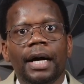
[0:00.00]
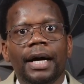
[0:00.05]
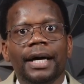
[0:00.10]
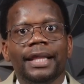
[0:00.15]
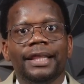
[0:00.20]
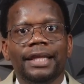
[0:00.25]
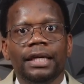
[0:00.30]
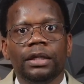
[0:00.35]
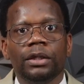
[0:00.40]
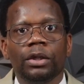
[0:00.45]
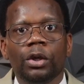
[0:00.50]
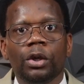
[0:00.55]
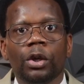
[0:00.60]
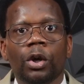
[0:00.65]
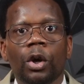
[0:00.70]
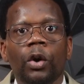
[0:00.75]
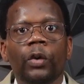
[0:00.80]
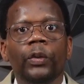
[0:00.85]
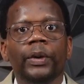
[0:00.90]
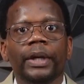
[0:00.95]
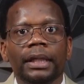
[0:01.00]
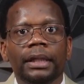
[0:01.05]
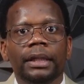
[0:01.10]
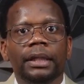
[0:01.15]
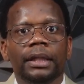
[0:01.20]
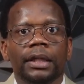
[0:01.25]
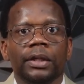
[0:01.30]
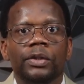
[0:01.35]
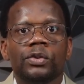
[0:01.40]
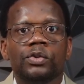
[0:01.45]
are then
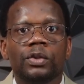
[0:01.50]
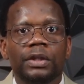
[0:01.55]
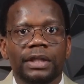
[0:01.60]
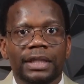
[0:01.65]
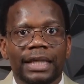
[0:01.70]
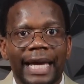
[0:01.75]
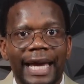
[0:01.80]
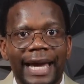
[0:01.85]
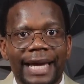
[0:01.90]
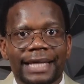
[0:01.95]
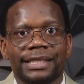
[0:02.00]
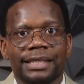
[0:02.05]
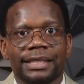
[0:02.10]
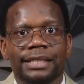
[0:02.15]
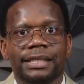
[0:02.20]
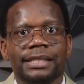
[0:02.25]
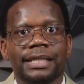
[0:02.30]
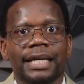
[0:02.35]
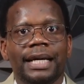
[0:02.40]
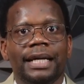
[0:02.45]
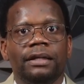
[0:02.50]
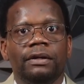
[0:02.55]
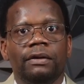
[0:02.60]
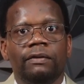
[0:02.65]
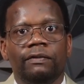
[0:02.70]
going into the asset side